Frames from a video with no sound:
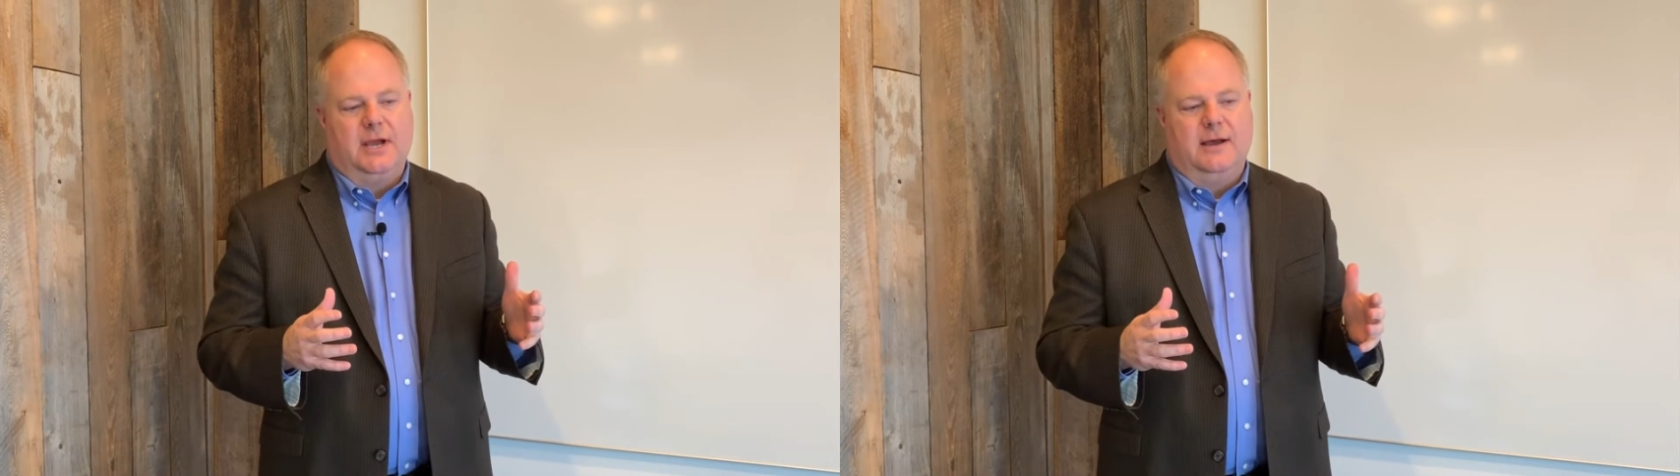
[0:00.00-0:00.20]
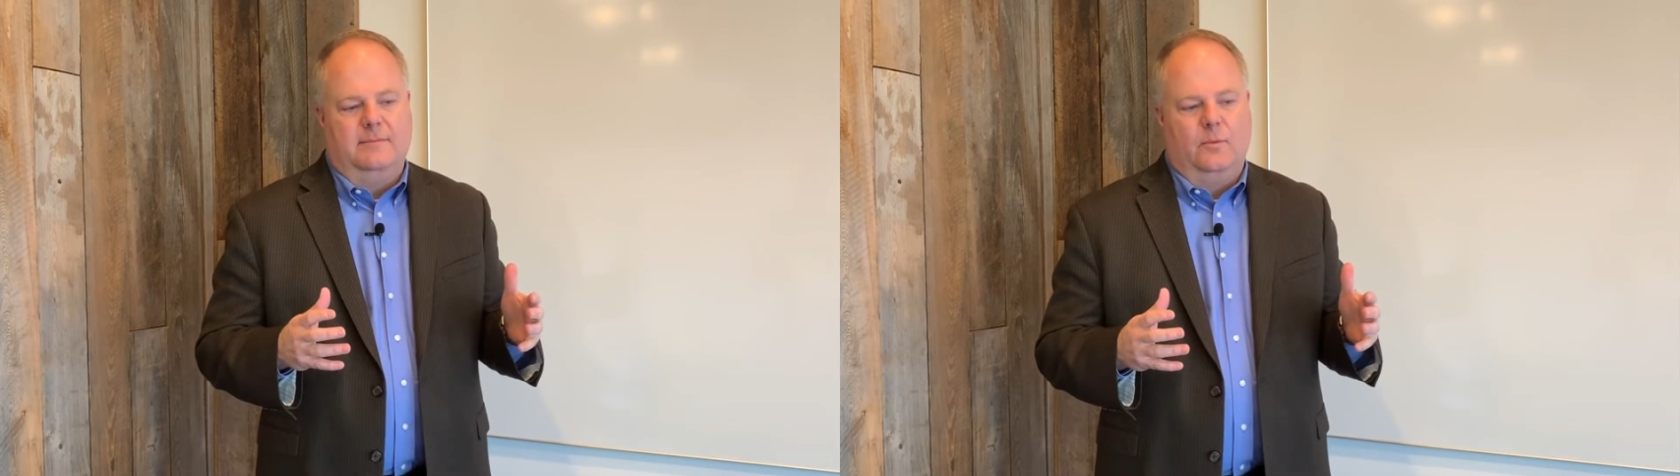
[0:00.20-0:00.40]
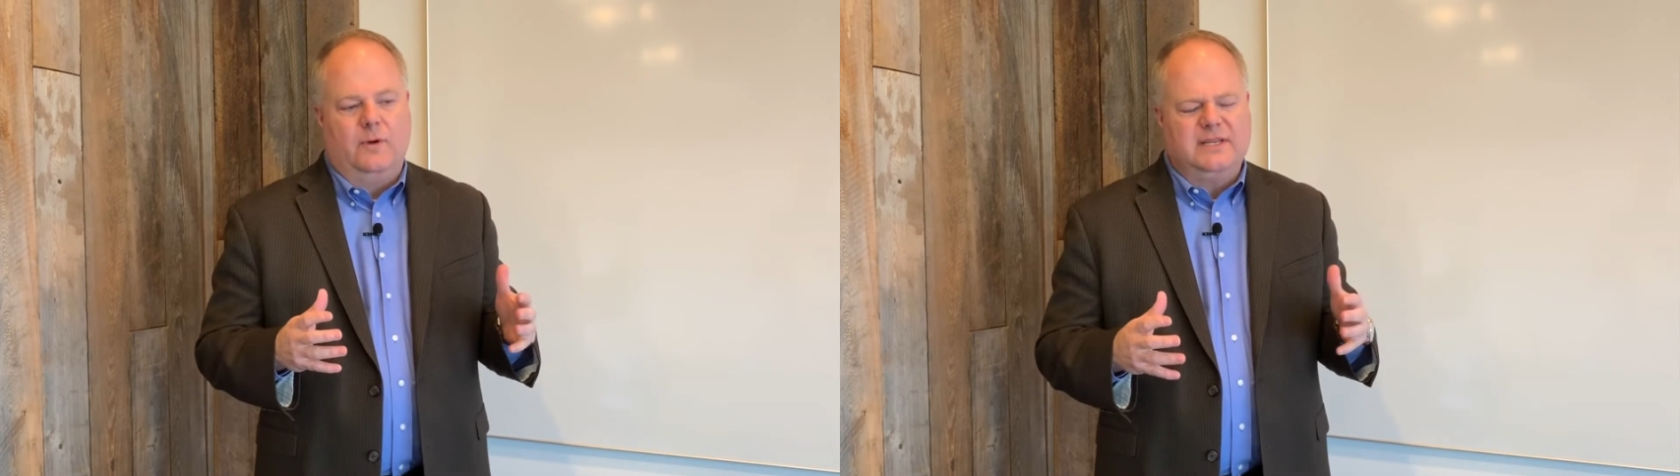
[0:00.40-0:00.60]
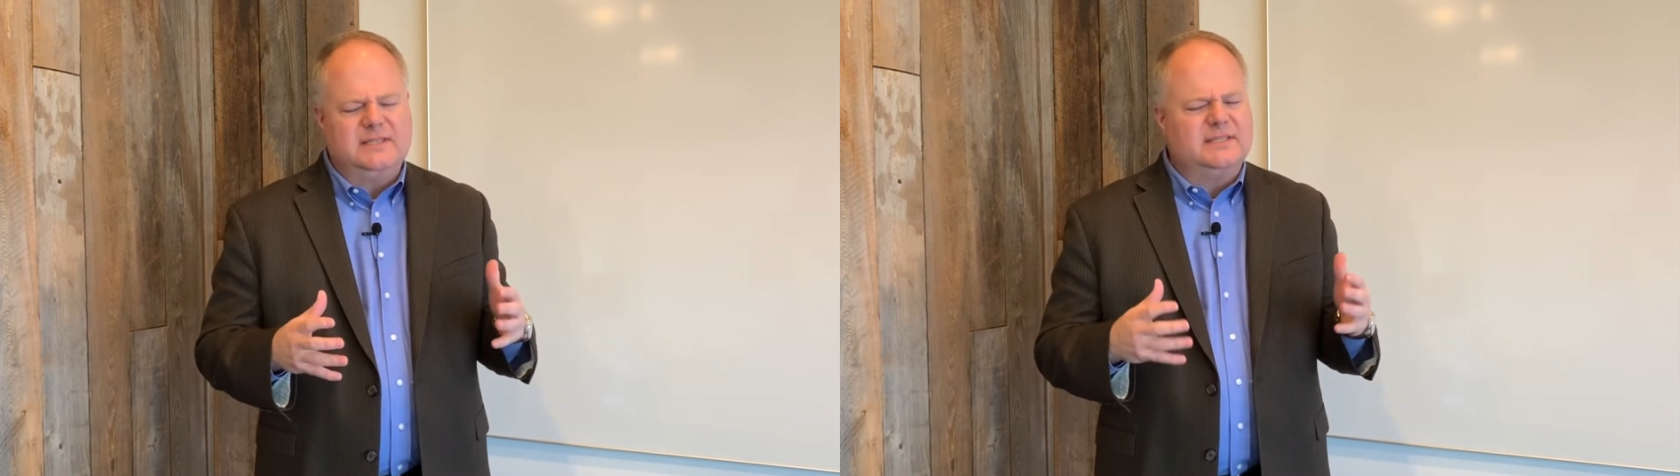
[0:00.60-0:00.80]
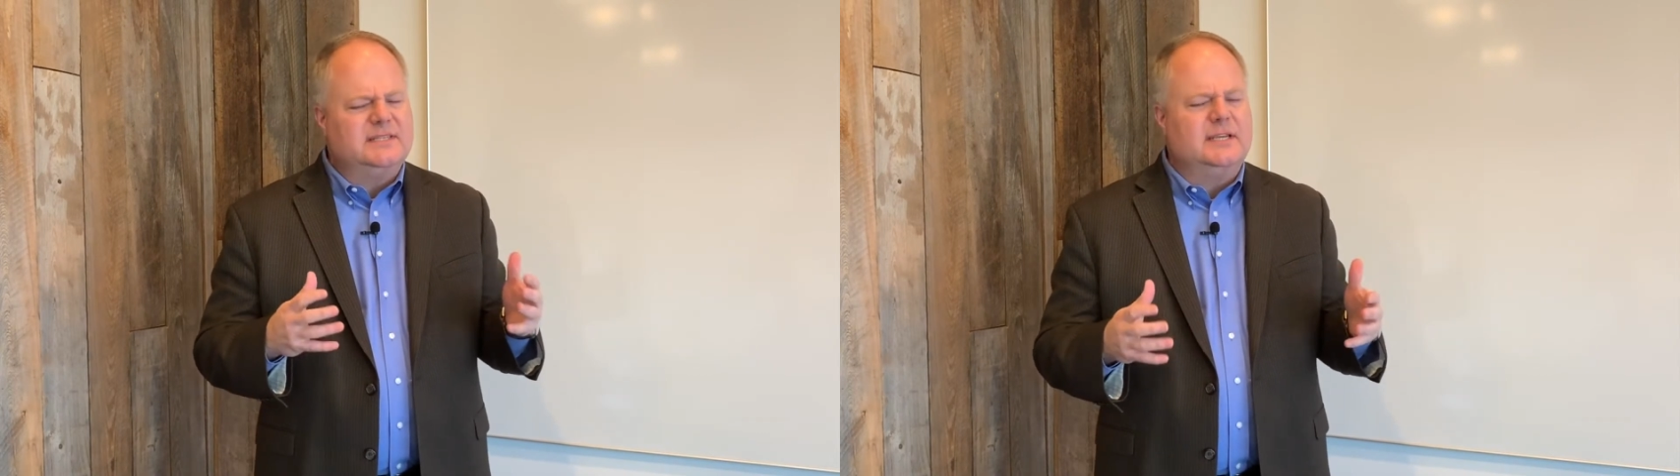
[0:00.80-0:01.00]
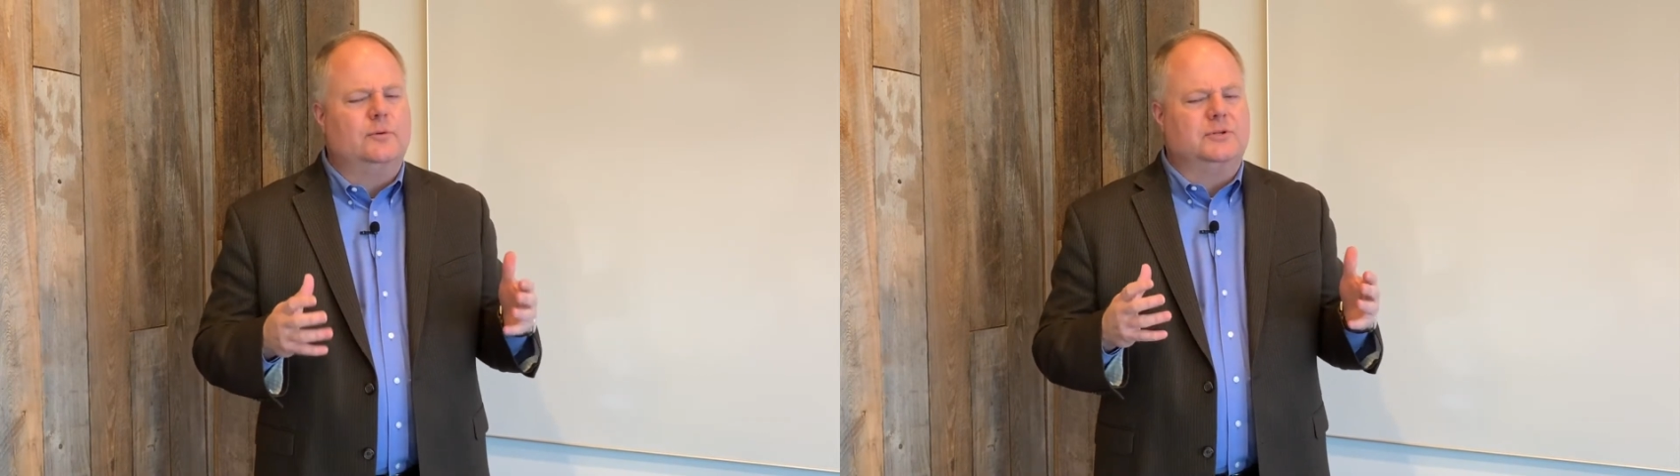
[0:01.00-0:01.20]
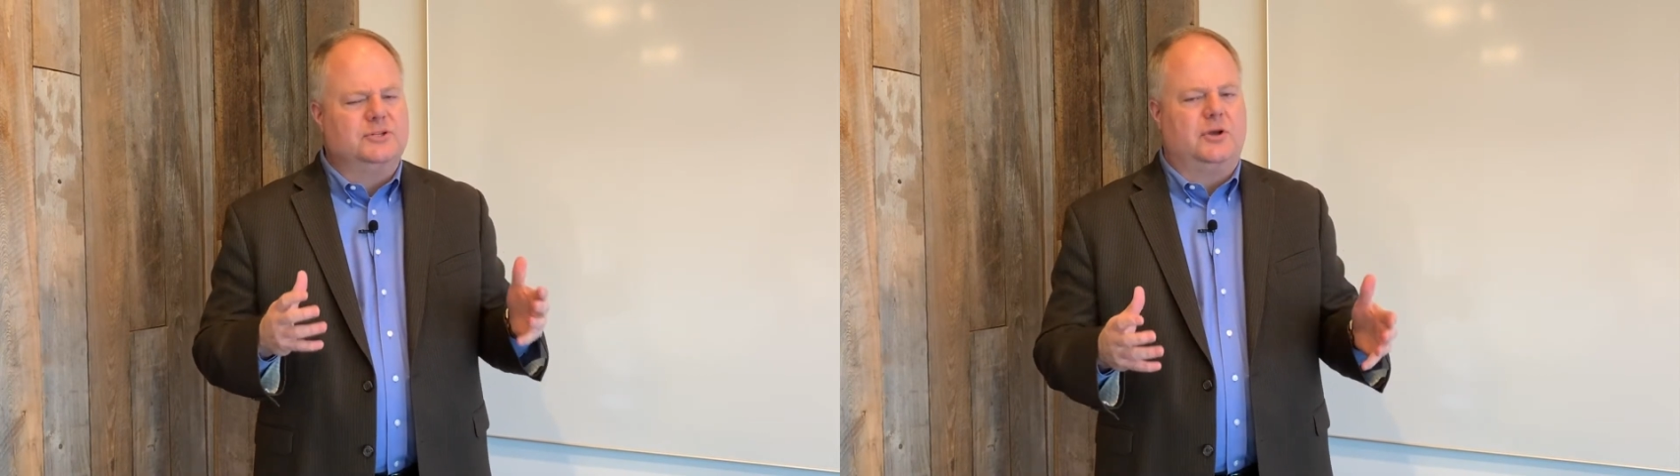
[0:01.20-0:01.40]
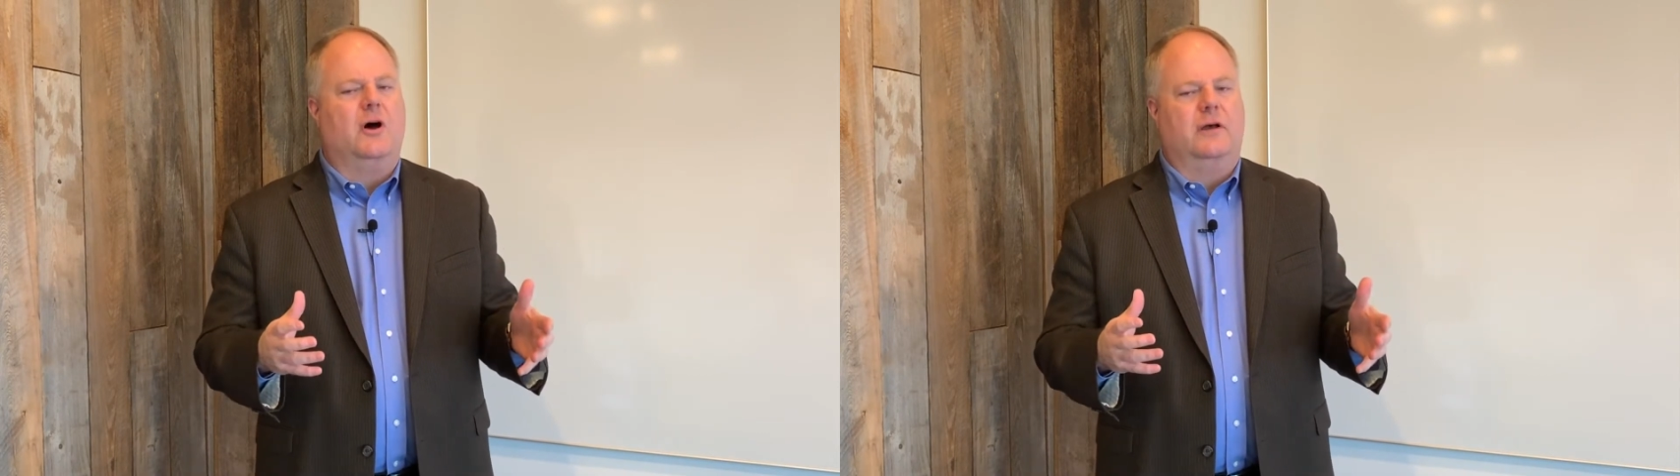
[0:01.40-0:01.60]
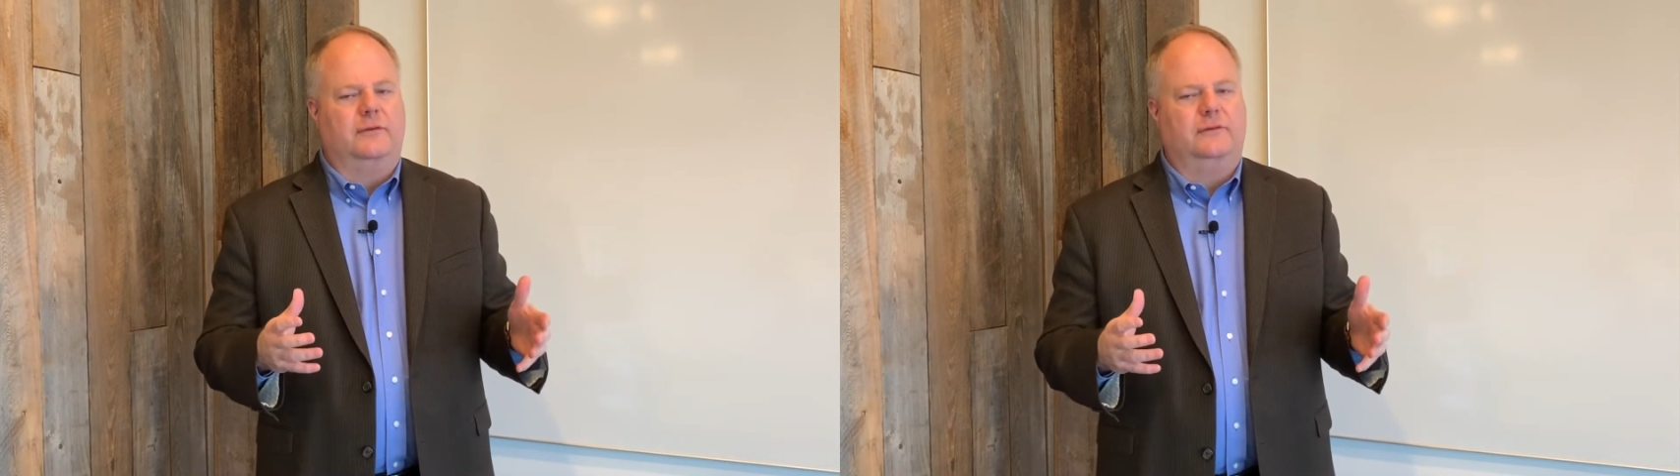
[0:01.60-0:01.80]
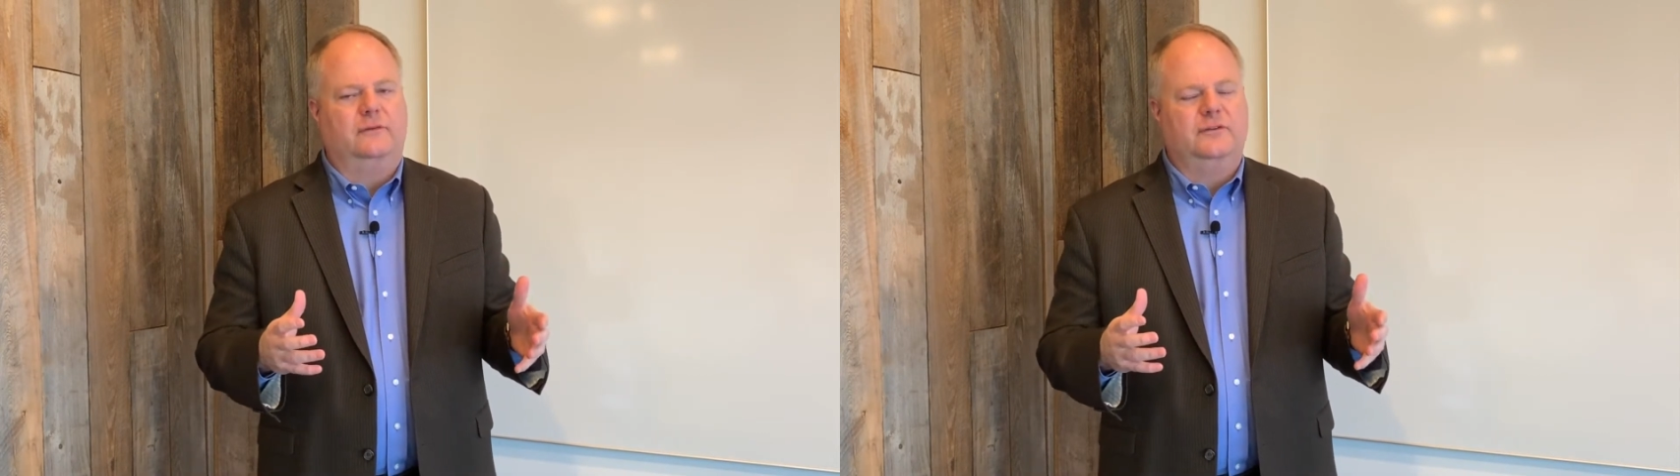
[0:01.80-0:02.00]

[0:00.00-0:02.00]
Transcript: what is the secret sauce